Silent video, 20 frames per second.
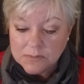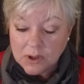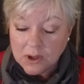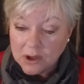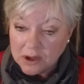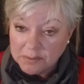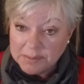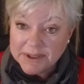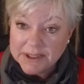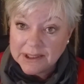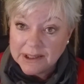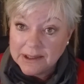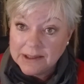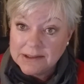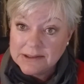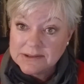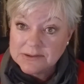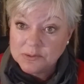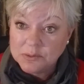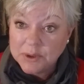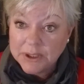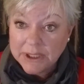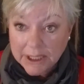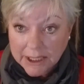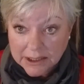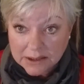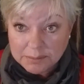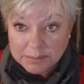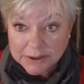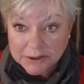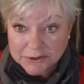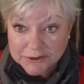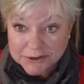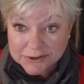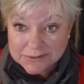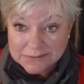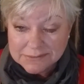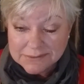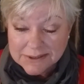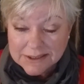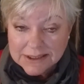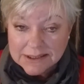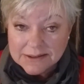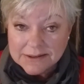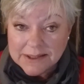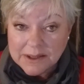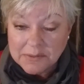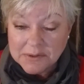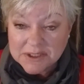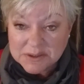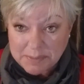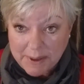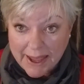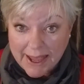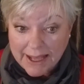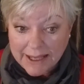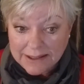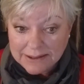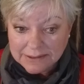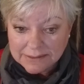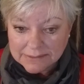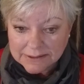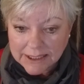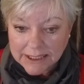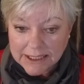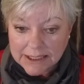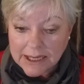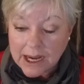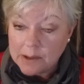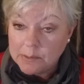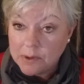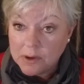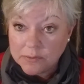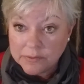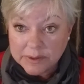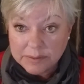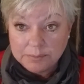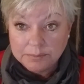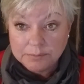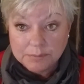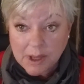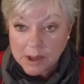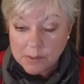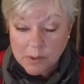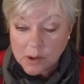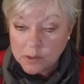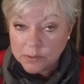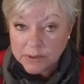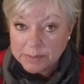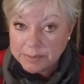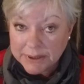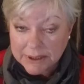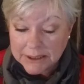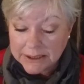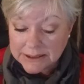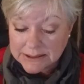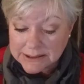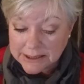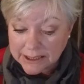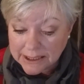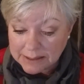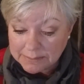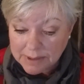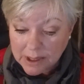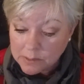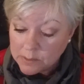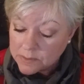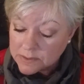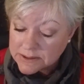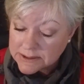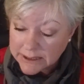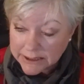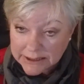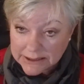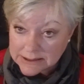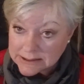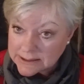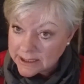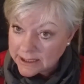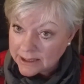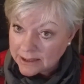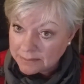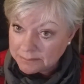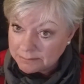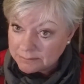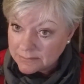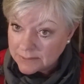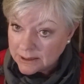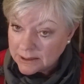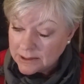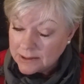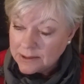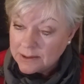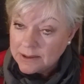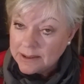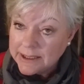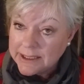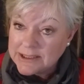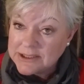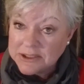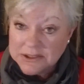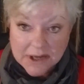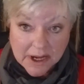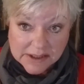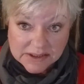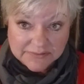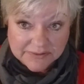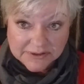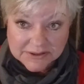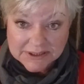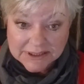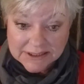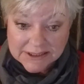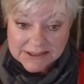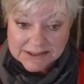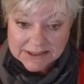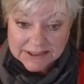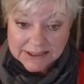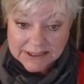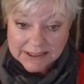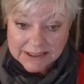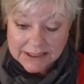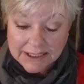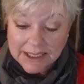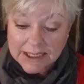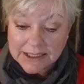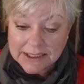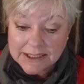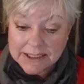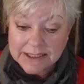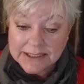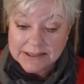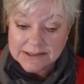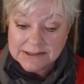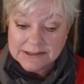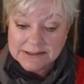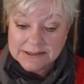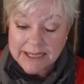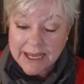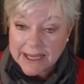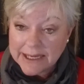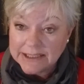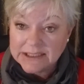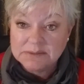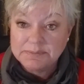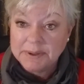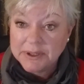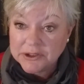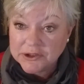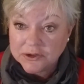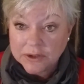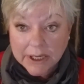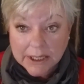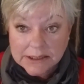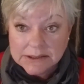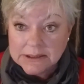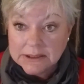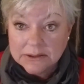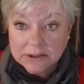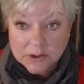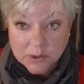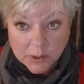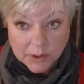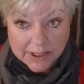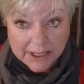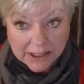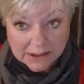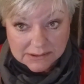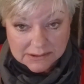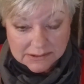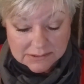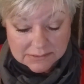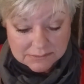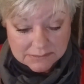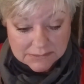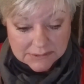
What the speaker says: all because we had a builder that was bad, and I won't repeat his name. I won't say his name. He's in Knoxville, Tennessee, and his daddy's picture hangs in the courthouse.